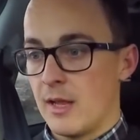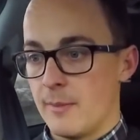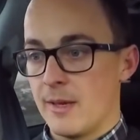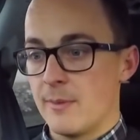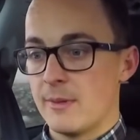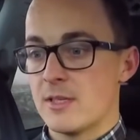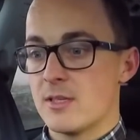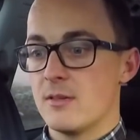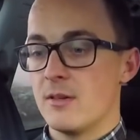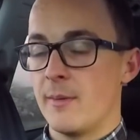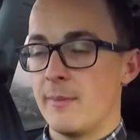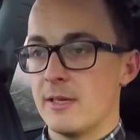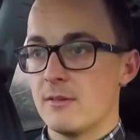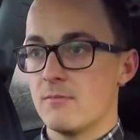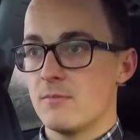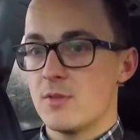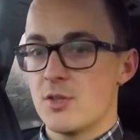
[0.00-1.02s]
I mean, I'm
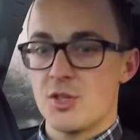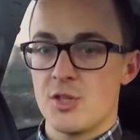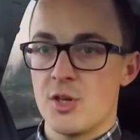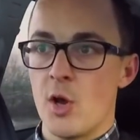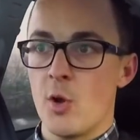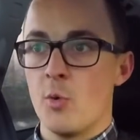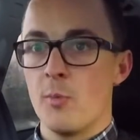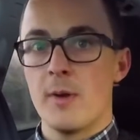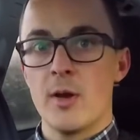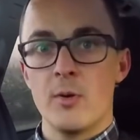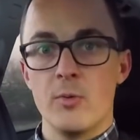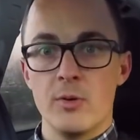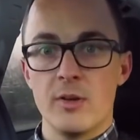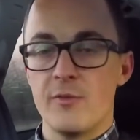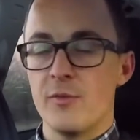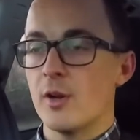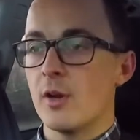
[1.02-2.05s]
in snow
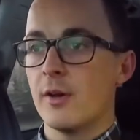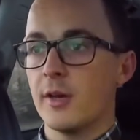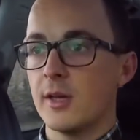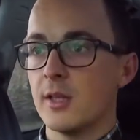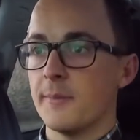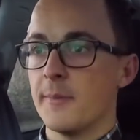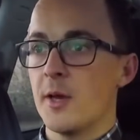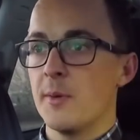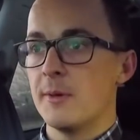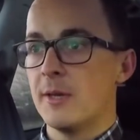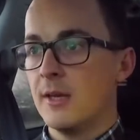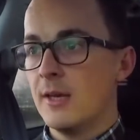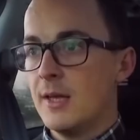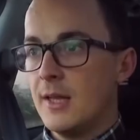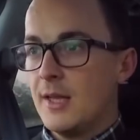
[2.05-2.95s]
mode, if you like, at the moment,